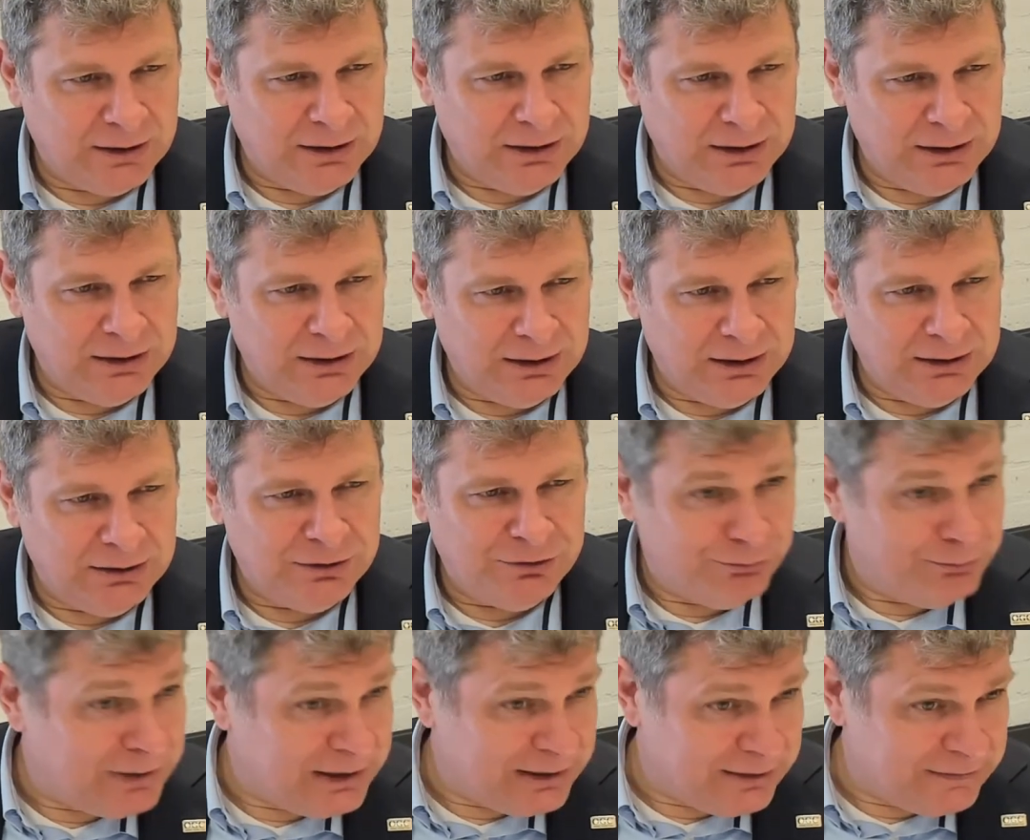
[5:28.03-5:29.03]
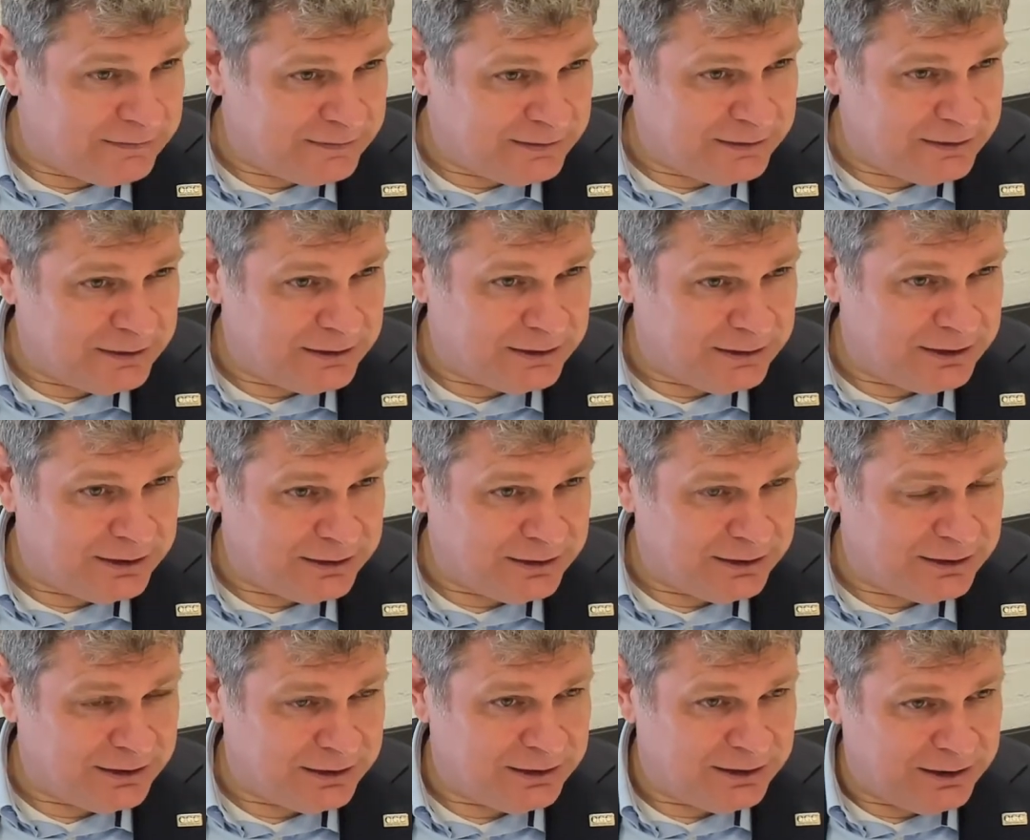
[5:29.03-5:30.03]
into medicine
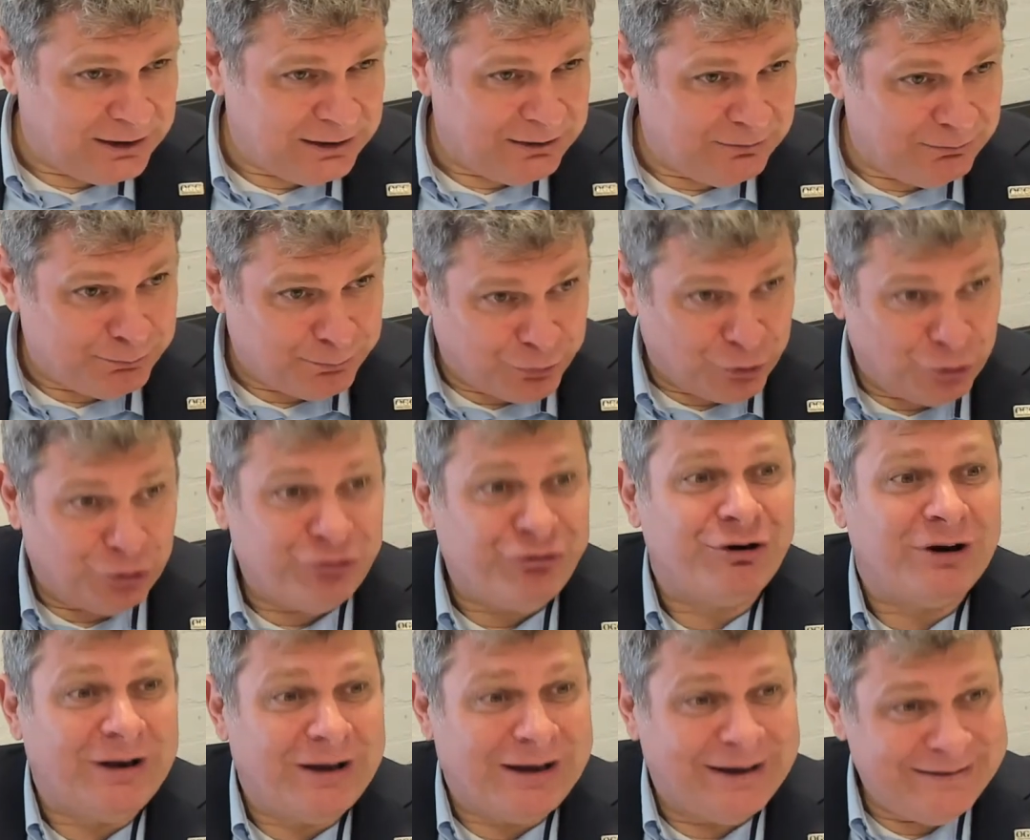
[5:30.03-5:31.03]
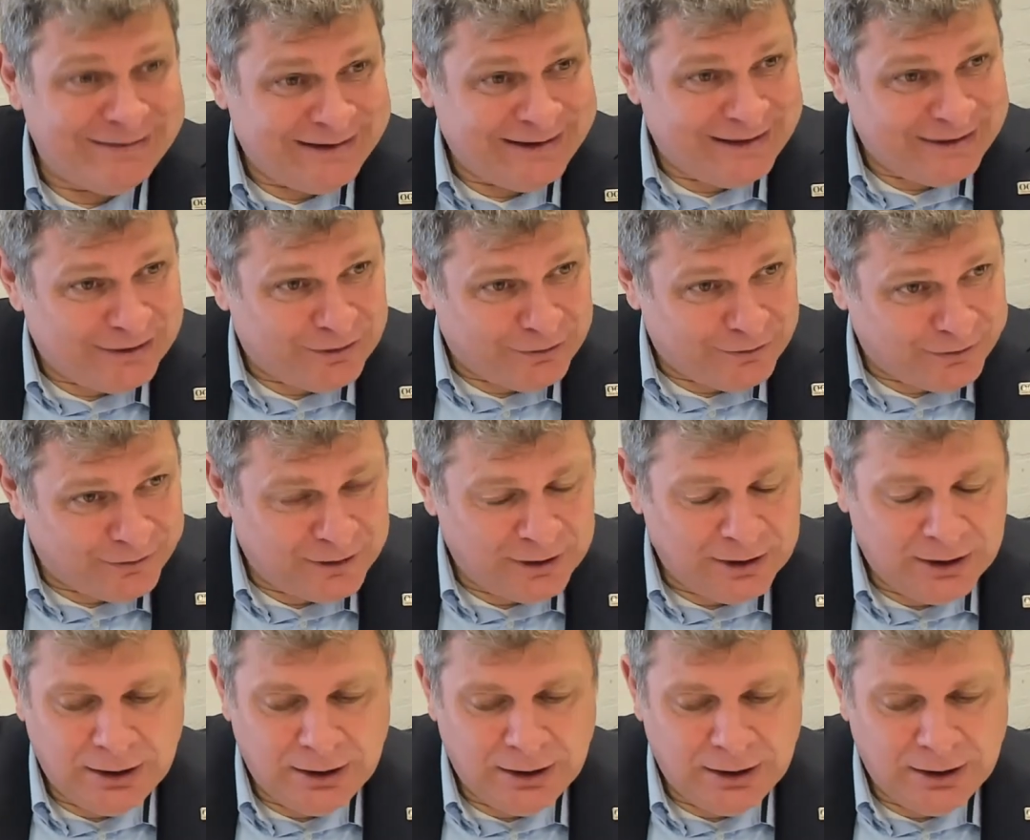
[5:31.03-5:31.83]
and personalized health.